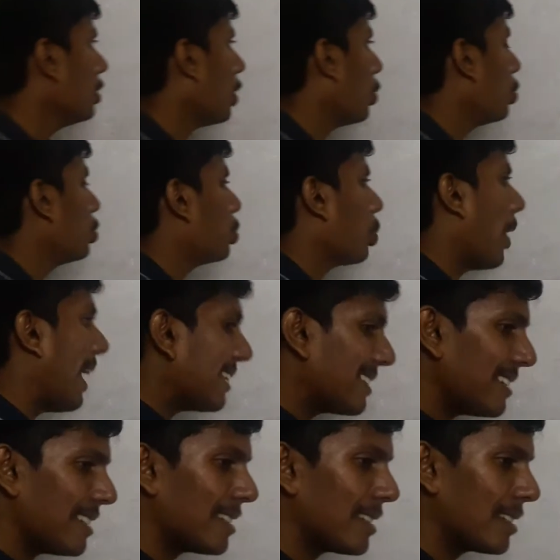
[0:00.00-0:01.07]
now to
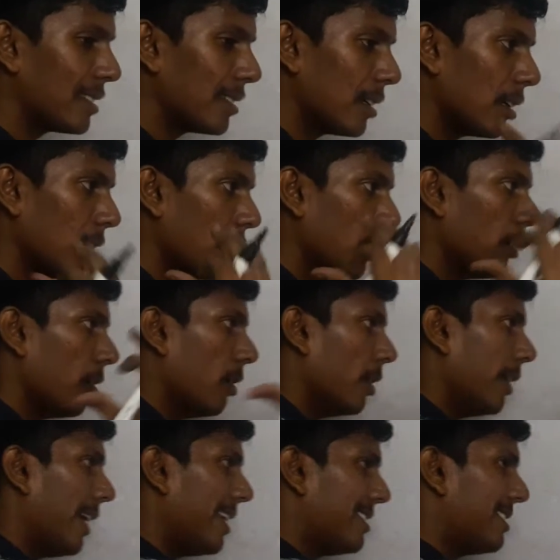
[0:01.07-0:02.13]
access
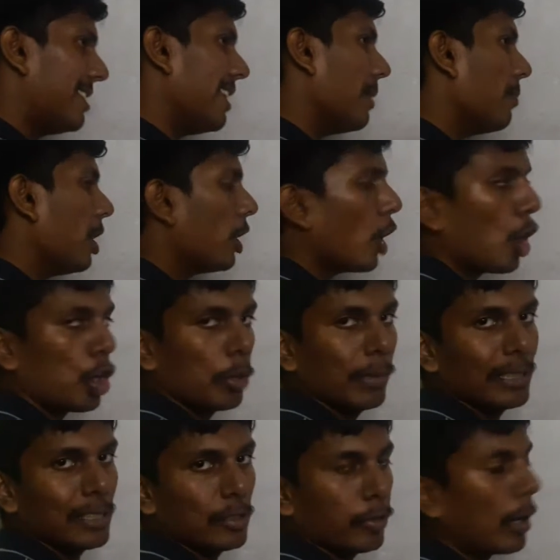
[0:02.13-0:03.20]
HTML
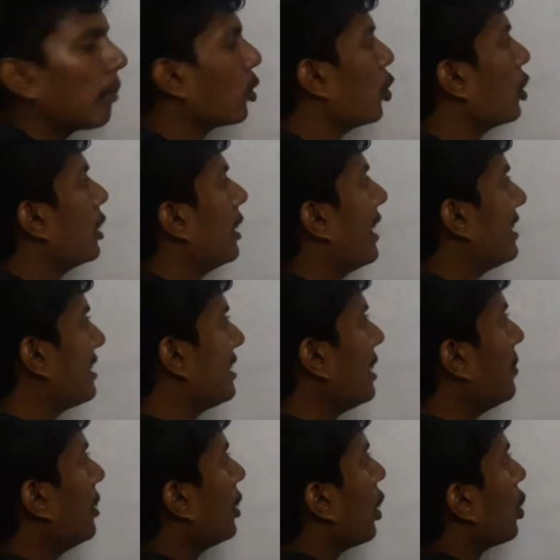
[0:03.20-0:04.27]
documents from Google,
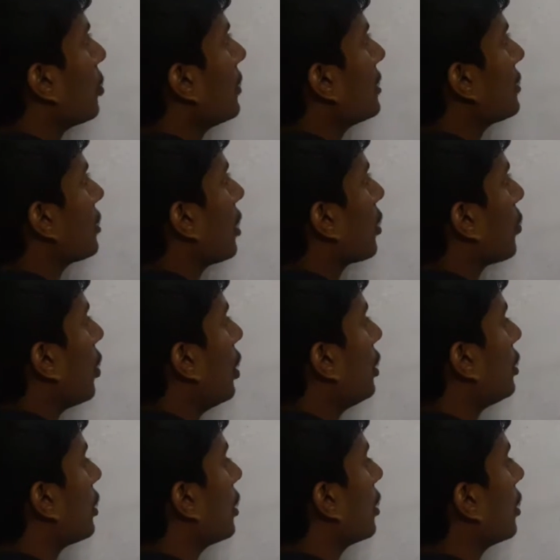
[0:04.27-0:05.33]
HTML documents are
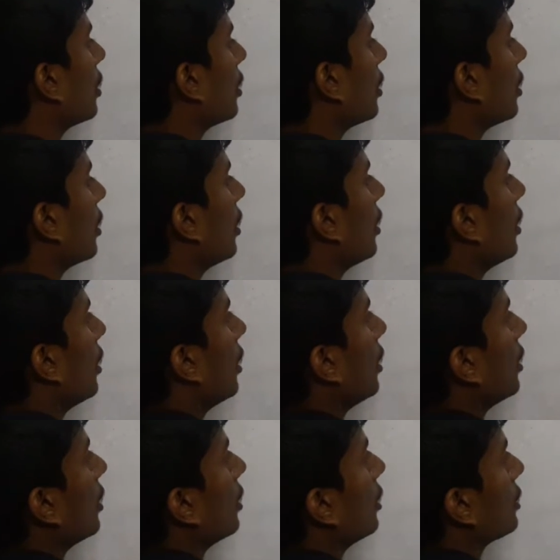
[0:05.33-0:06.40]
what
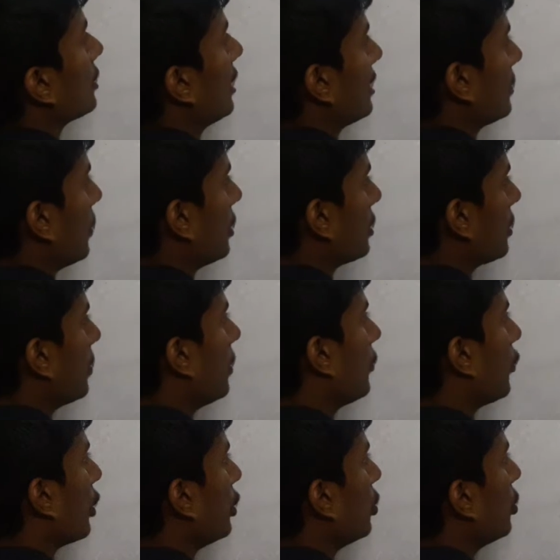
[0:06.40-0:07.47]
is responsible
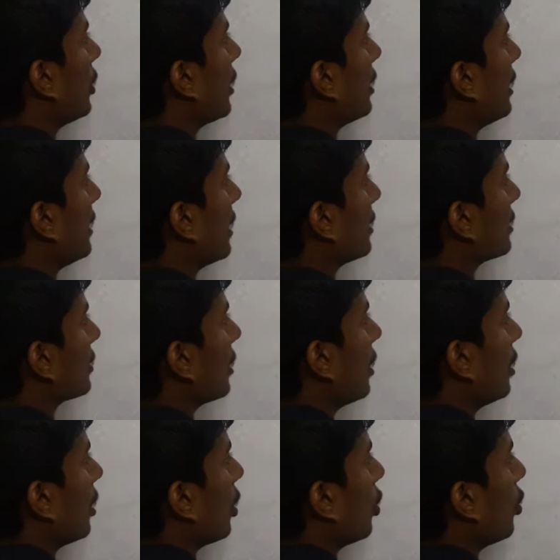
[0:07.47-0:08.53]
for you getting like this.
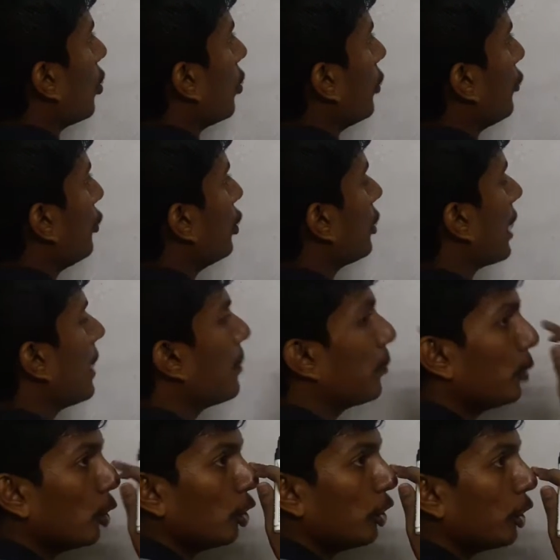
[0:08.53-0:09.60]
Now if you type
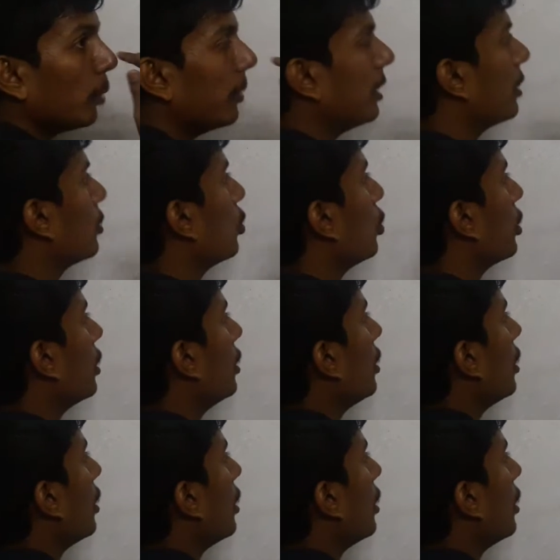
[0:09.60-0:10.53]
YouTube in Google,